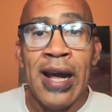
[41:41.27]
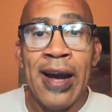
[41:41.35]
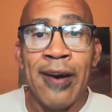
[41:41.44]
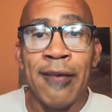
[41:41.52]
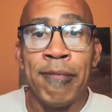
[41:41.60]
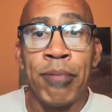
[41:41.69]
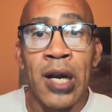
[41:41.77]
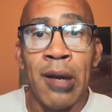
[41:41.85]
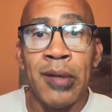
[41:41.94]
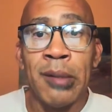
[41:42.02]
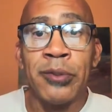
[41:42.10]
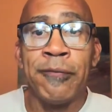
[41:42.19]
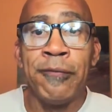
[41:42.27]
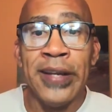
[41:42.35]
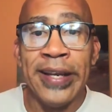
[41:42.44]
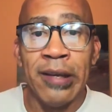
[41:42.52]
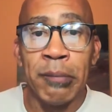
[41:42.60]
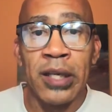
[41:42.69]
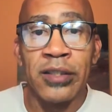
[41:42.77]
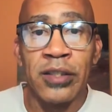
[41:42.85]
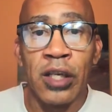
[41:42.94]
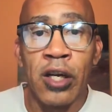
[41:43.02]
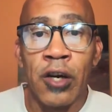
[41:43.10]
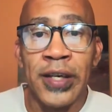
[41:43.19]
have problems filling because
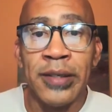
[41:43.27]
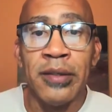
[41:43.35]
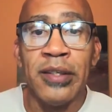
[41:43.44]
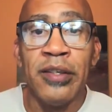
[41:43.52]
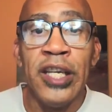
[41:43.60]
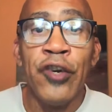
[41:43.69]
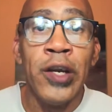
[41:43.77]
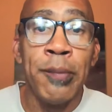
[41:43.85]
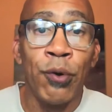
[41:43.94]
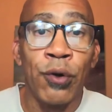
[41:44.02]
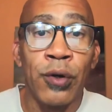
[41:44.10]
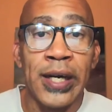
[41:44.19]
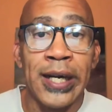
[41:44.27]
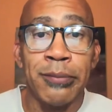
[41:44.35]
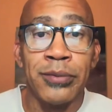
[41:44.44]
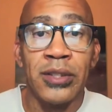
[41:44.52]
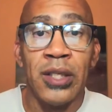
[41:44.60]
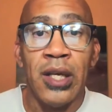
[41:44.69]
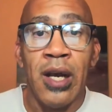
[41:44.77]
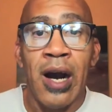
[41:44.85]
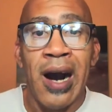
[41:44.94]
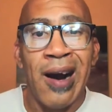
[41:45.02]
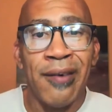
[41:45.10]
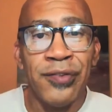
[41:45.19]
the current degree programs
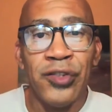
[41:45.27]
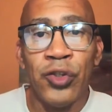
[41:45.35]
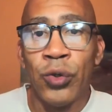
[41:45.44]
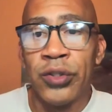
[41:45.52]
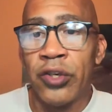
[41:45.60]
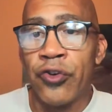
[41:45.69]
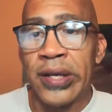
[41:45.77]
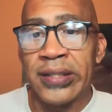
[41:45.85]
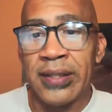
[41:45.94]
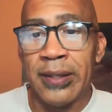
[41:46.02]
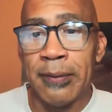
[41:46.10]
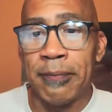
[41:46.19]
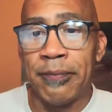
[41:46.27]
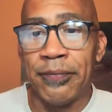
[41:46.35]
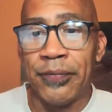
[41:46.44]
often don't address them.